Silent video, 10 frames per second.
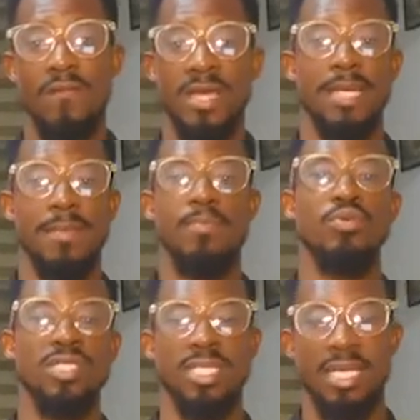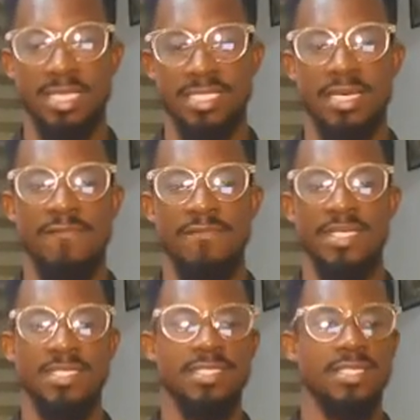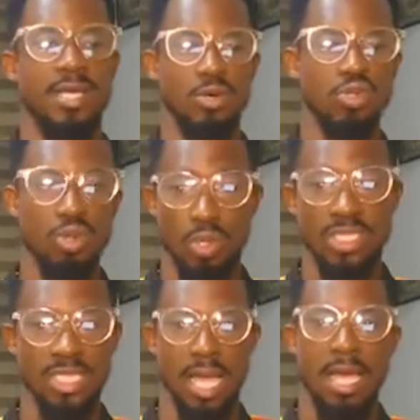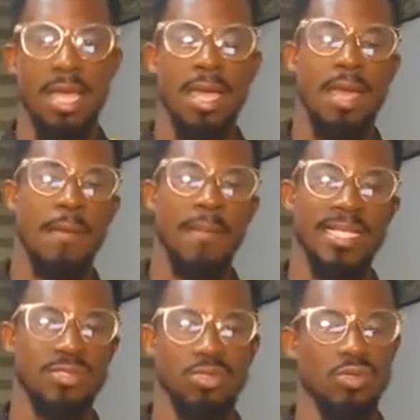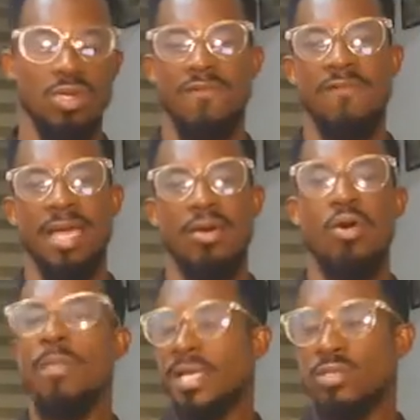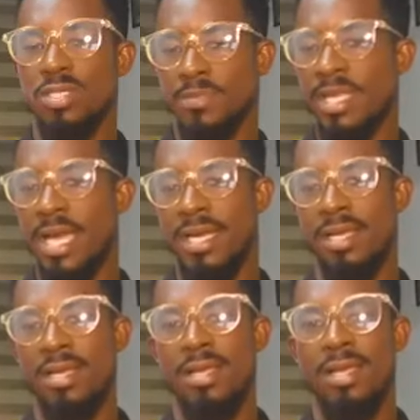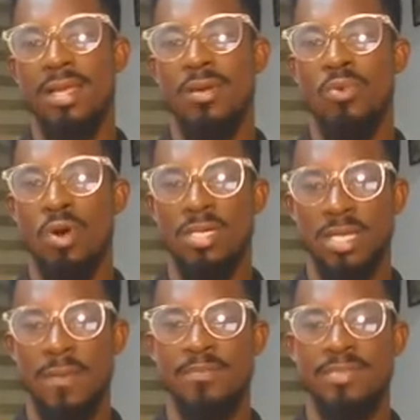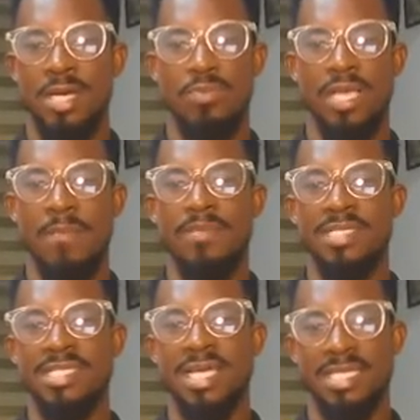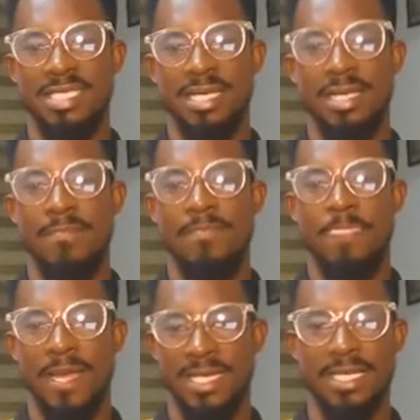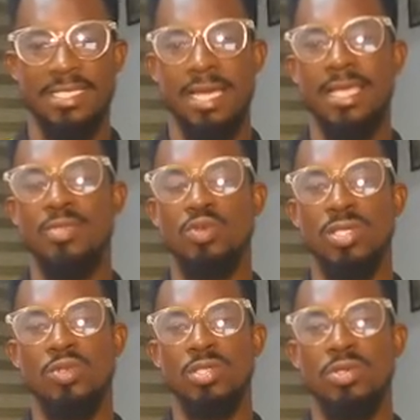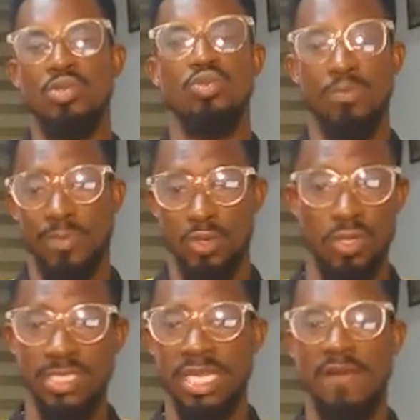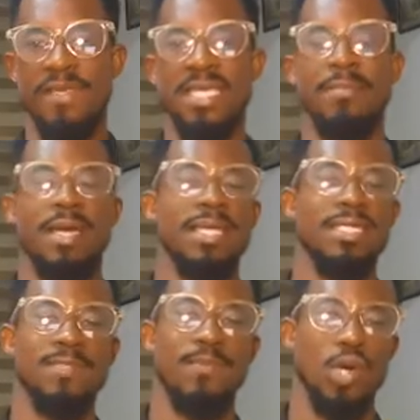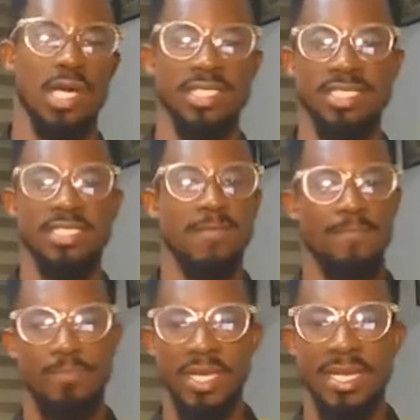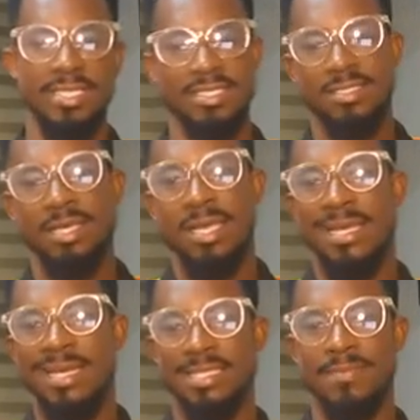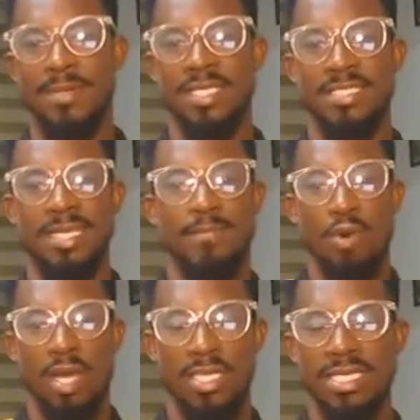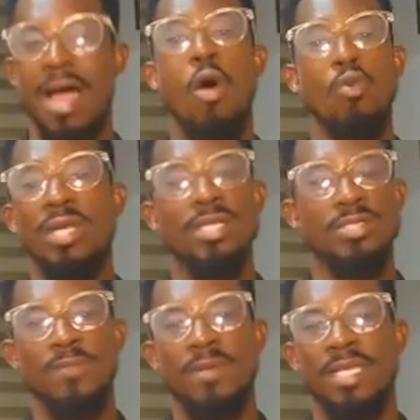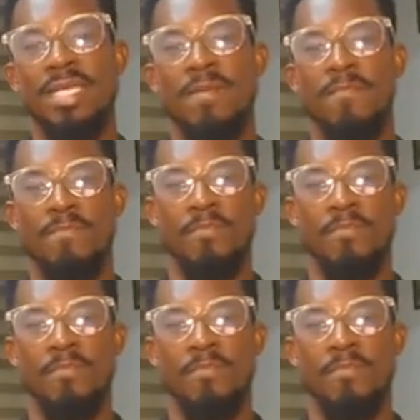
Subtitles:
Vladimir Putin and his government. And also Russia might not qualify or might not be at the World Cup that will be happening at Qatar in 2022 because they have a game against Poland in next month, and Poland are willing to play them.